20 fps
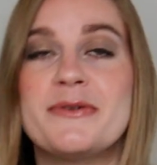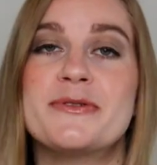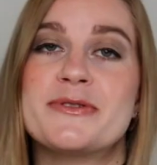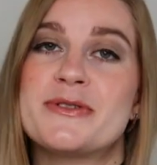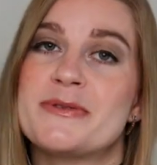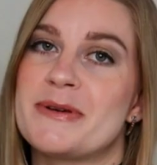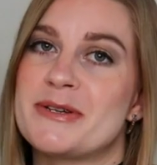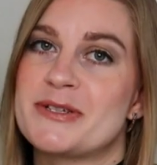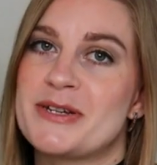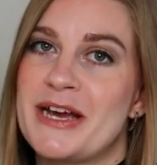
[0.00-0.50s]
it
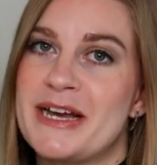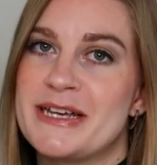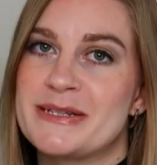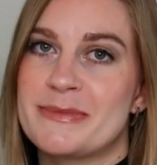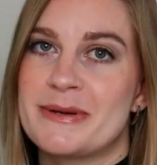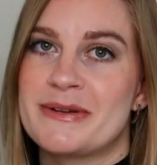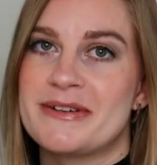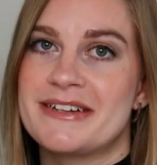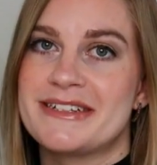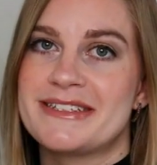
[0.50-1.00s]
also makes your hair
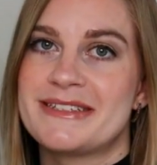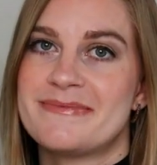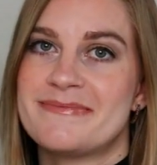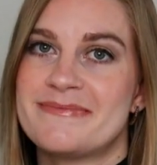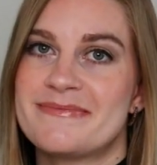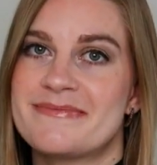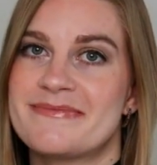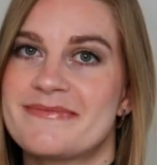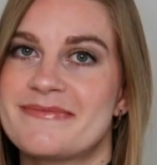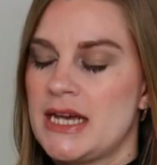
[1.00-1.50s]
smell nice
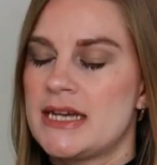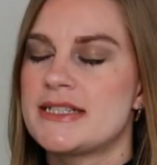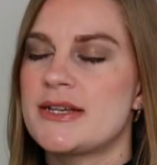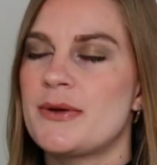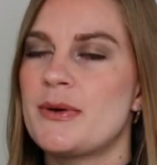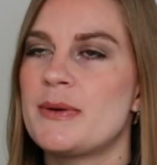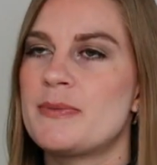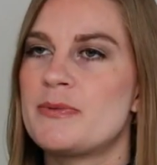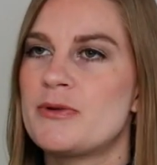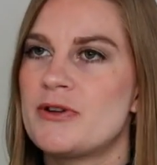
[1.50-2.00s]

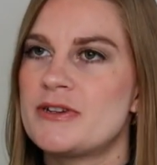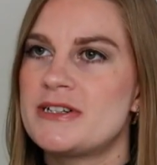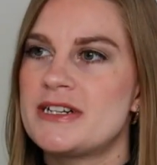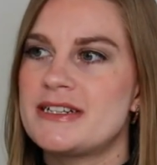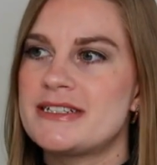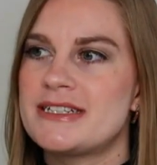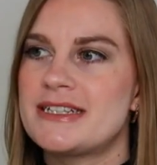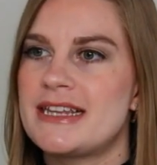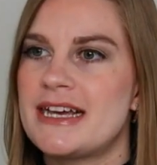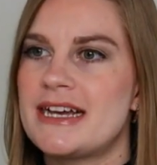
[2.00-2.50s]
so a
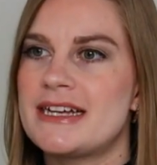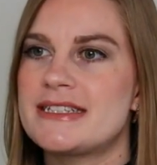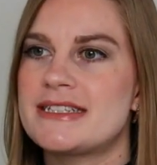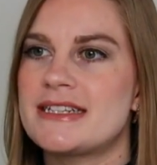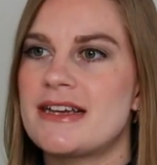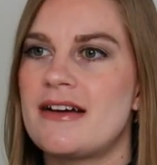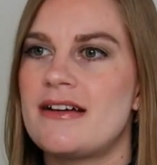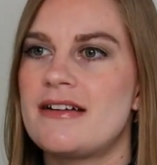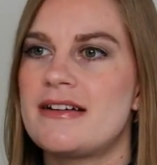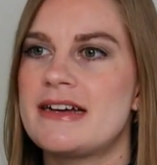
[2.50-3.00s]
product
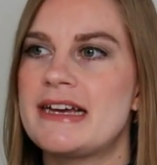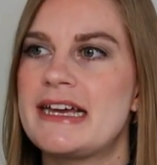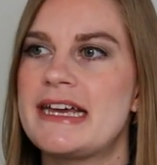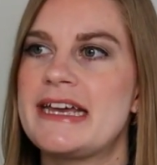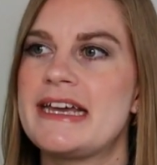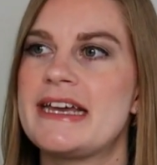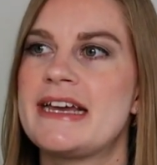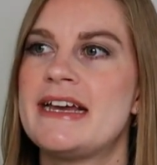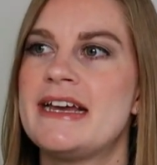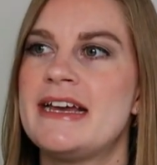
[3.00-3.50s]
that
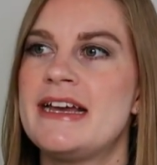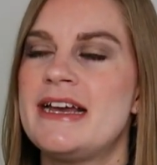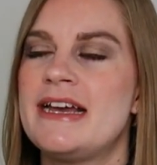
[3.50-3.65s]
I